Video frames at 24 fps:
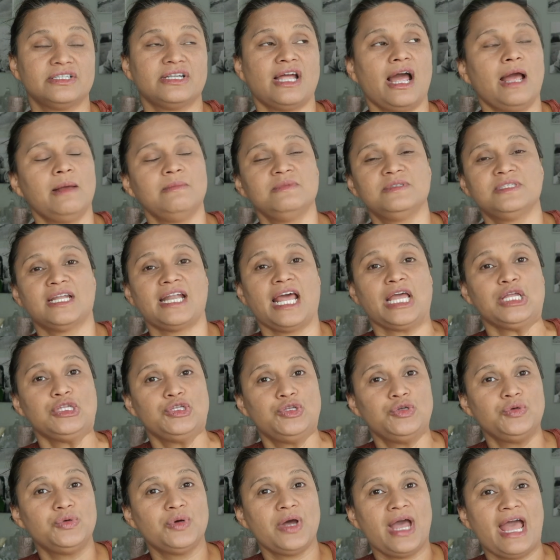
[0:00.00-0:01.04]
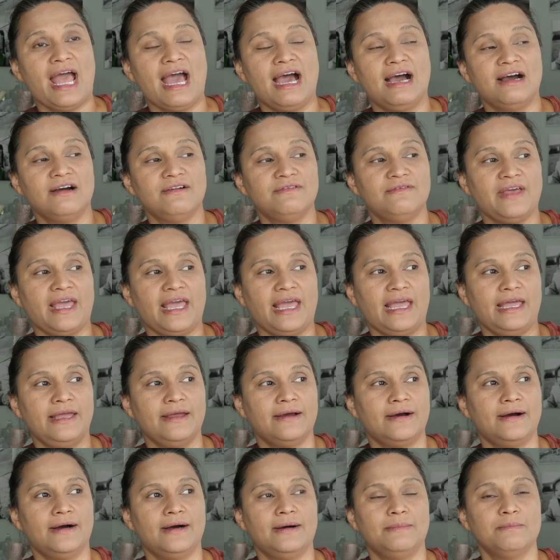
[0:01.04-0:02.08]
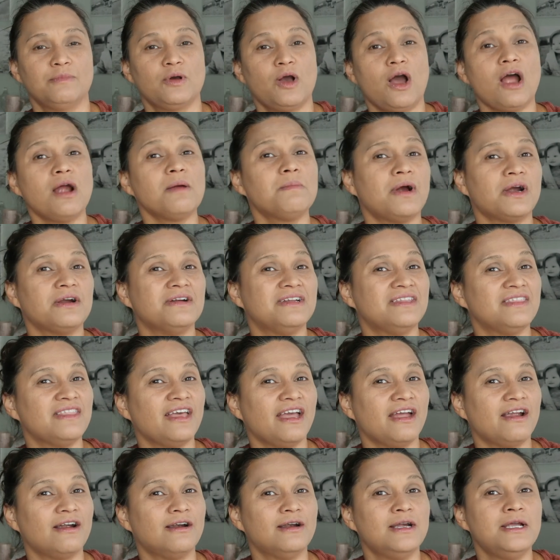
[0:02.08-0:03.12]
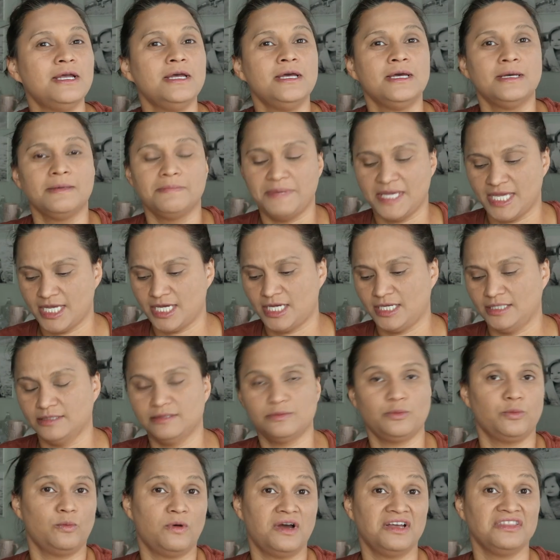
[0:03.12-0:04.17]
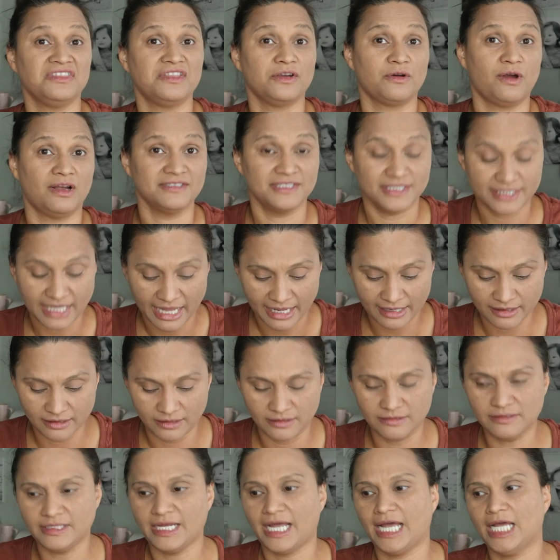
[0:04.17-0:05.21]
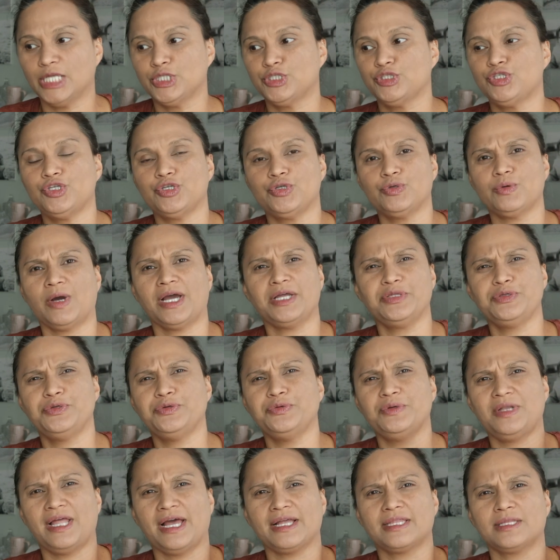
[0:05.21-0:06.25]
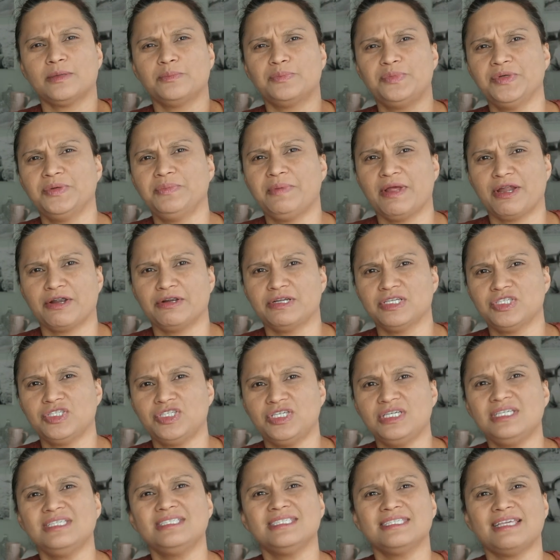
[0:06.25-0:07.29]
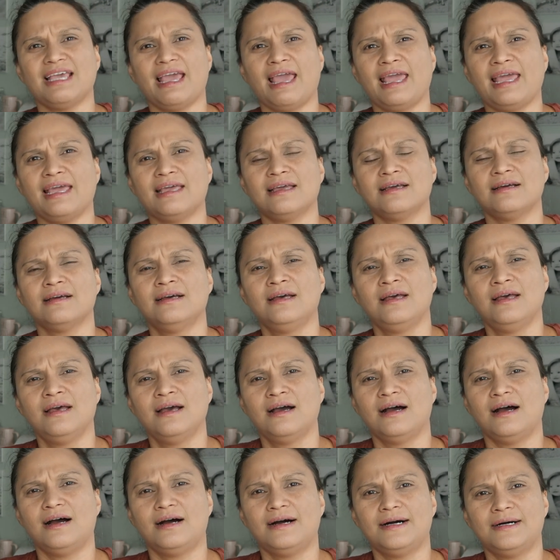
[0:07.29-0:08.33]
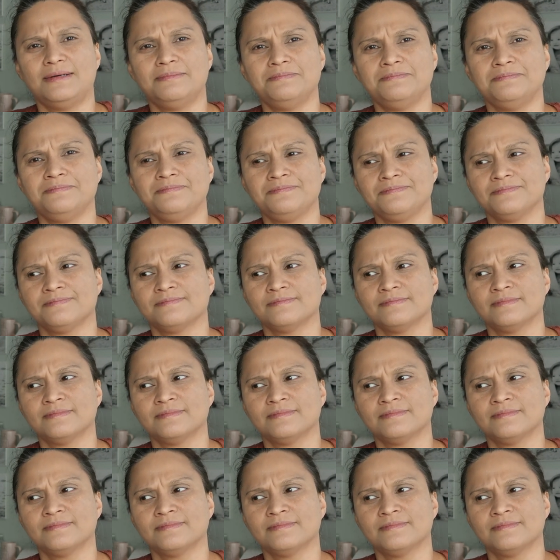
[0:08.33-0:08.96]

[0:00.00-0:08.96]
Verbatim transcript: times that I do have a um, car bar in there, because one, they're on sale, and two, I do like the blueberry cheesecake um,